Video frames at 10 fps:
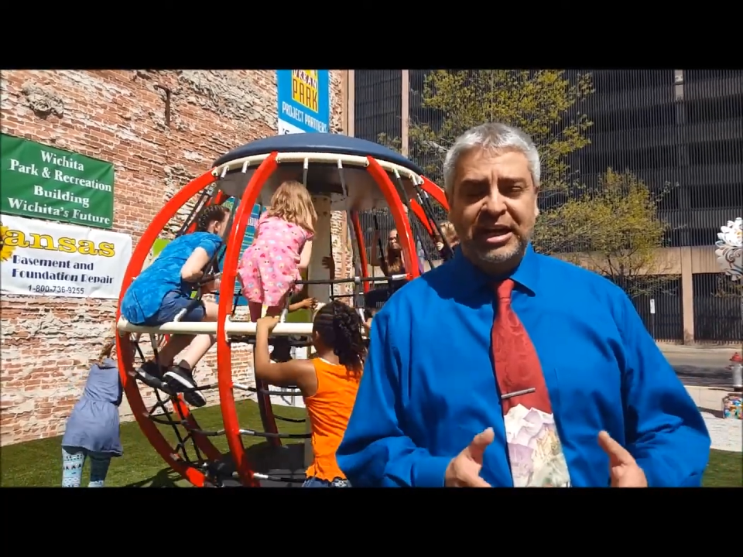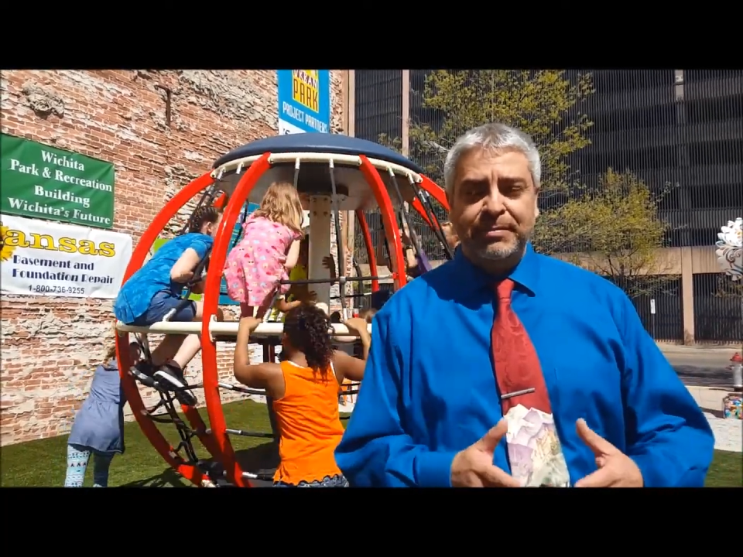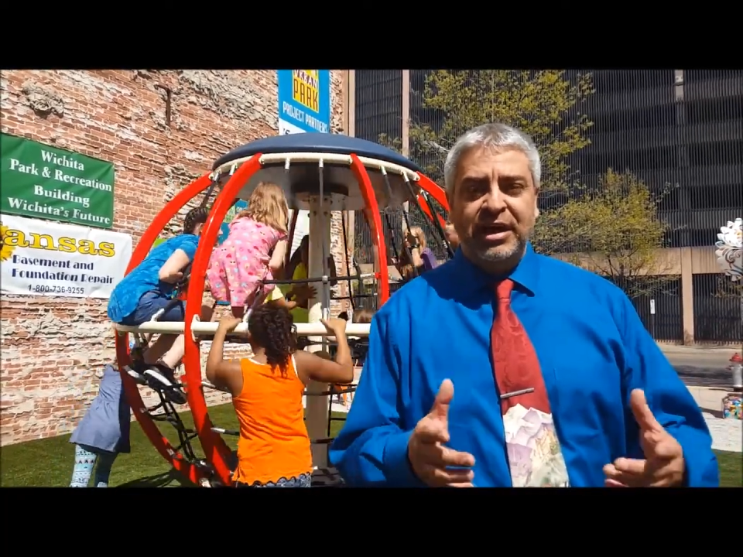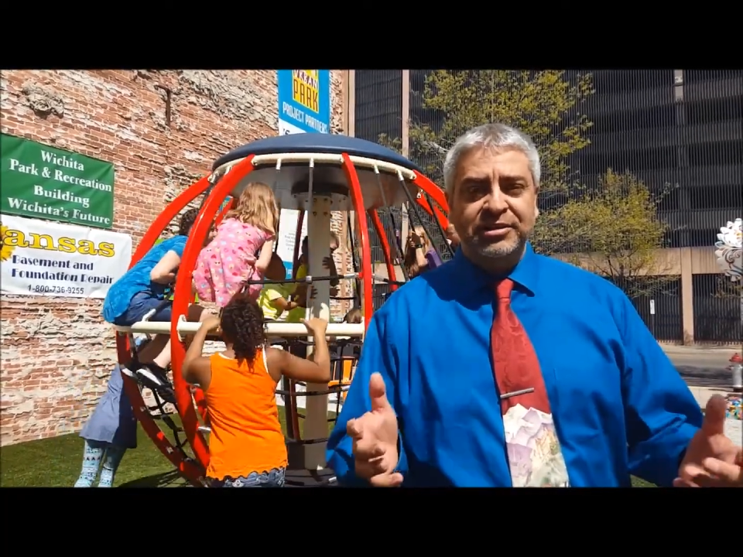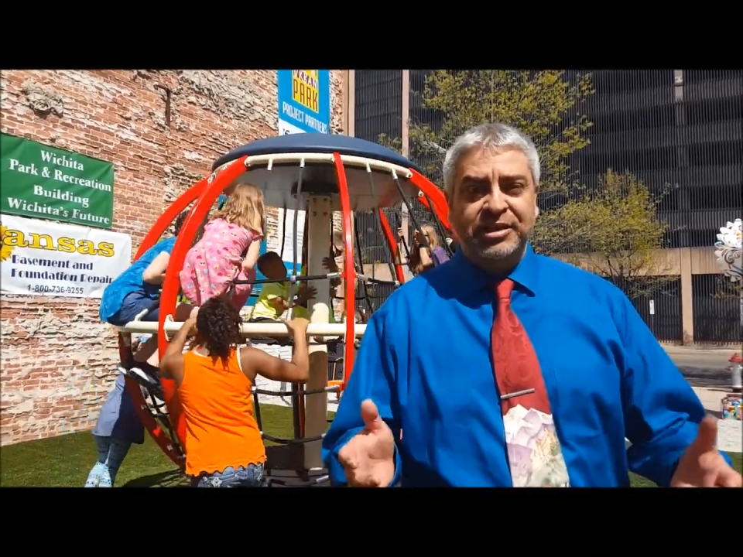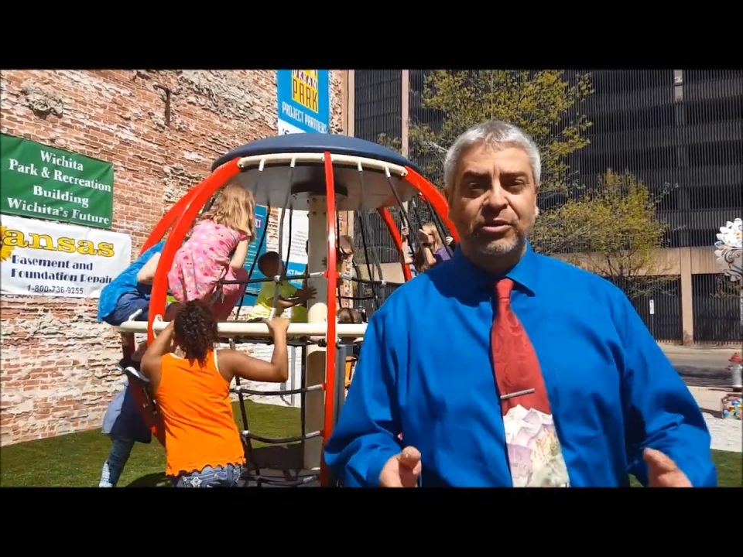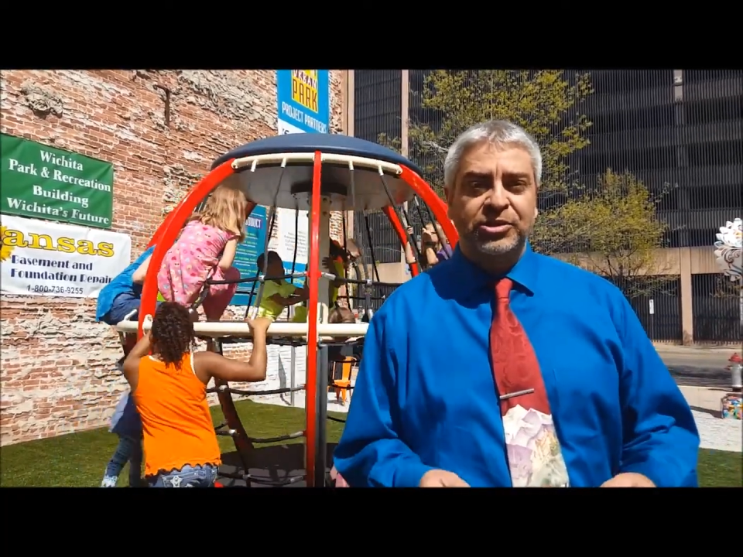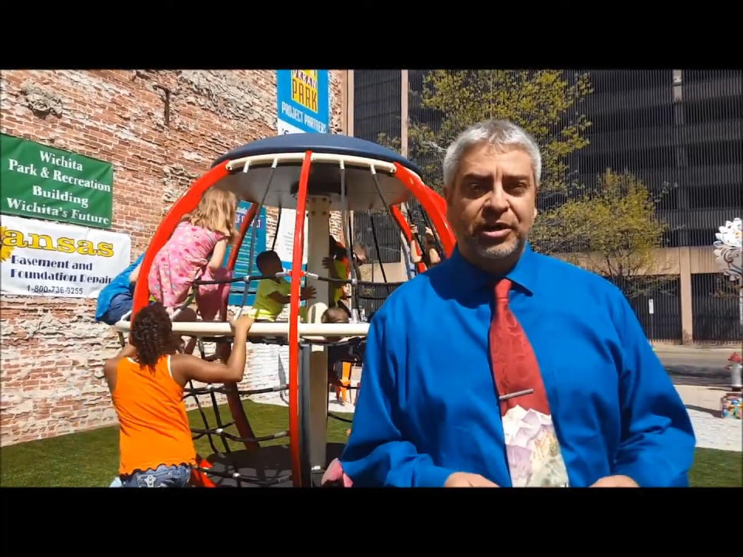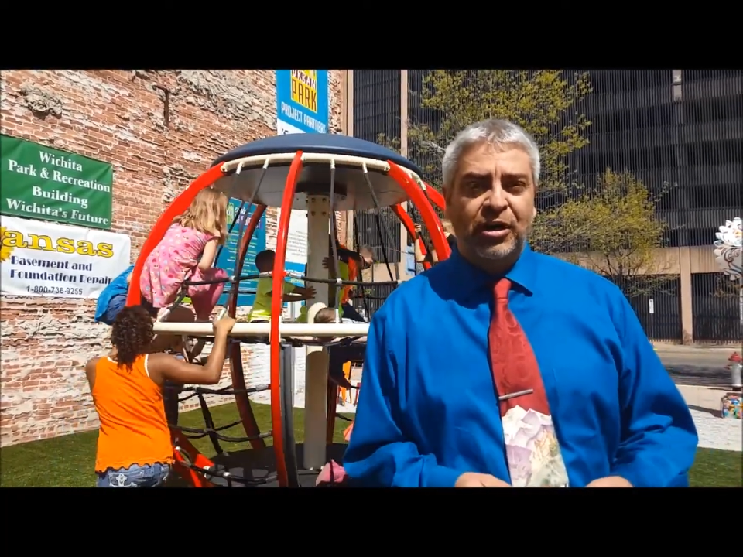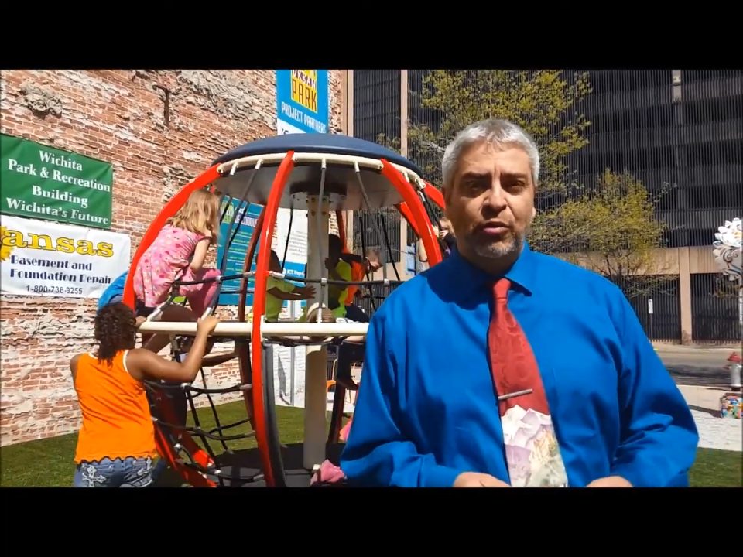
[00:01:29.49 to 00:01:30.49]
emails and
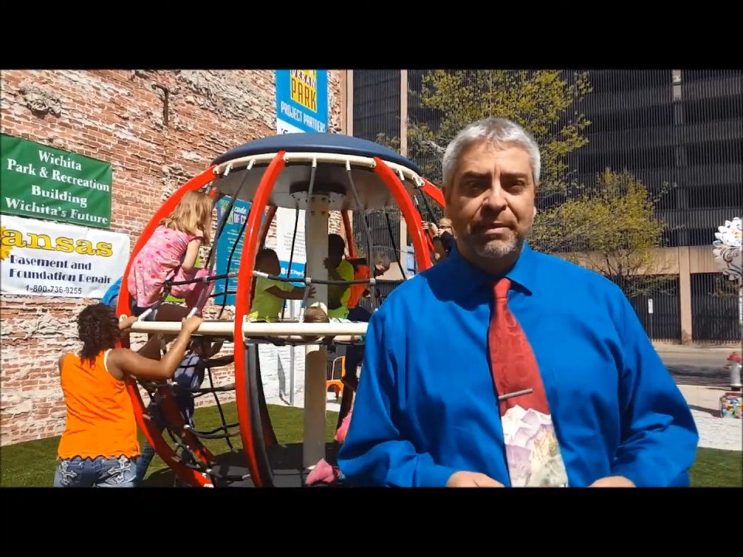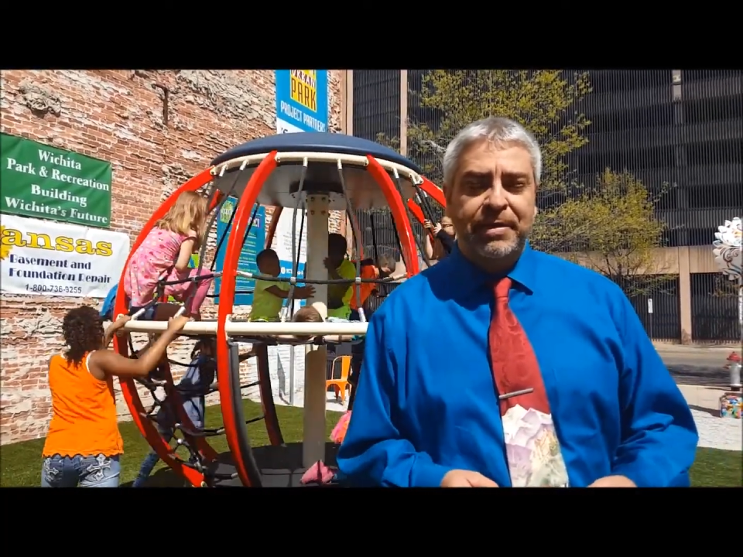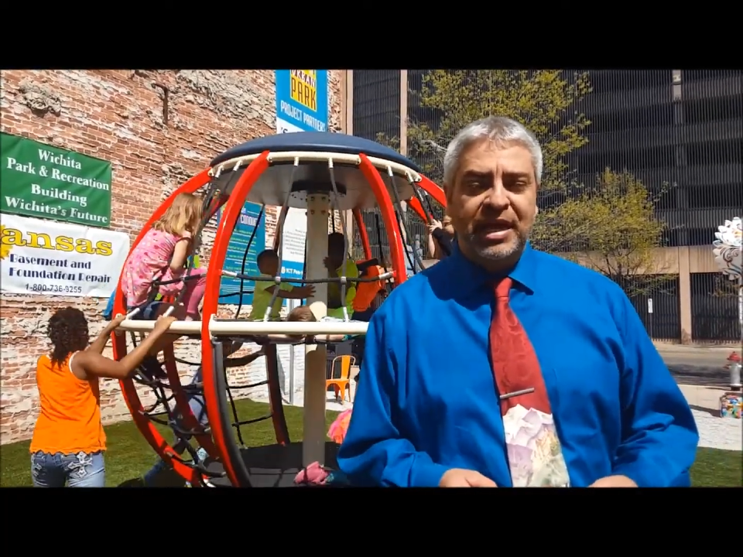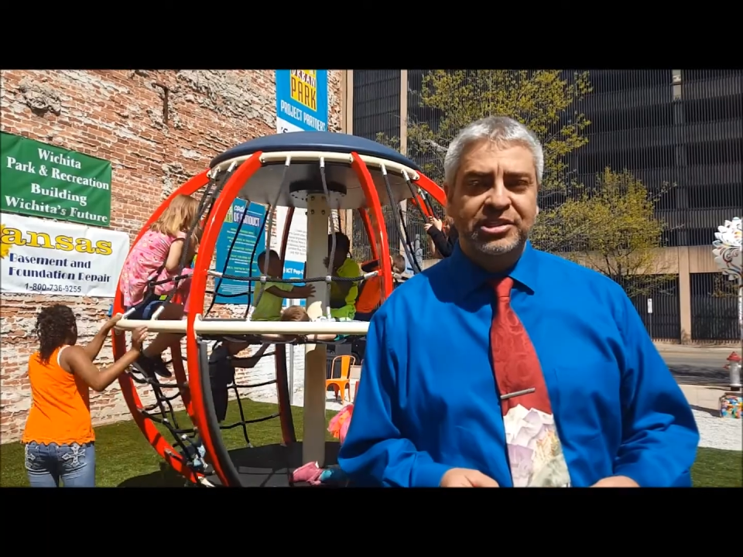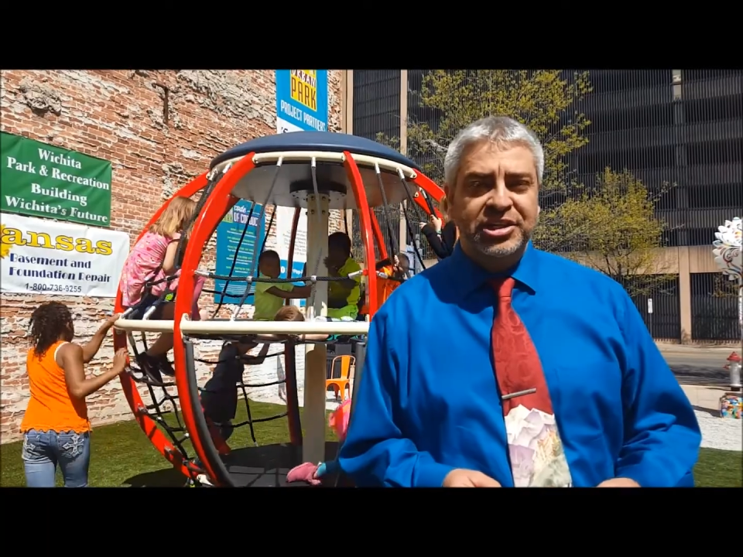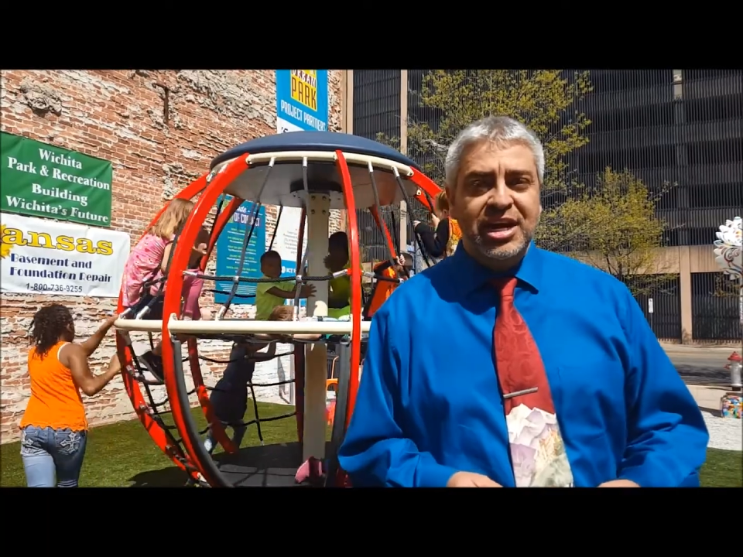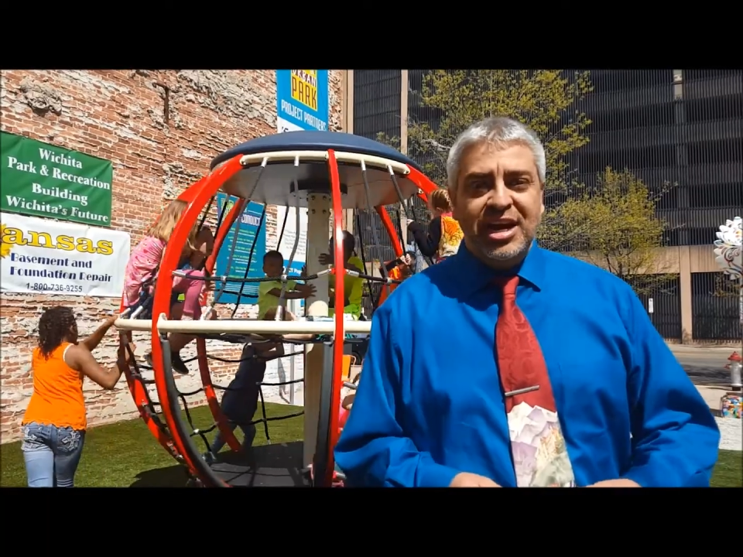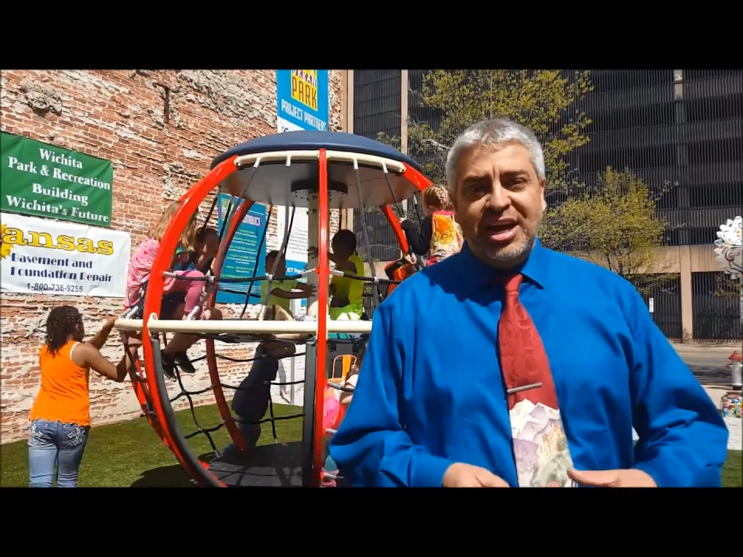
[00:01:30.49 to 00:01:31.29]
also on our webpage.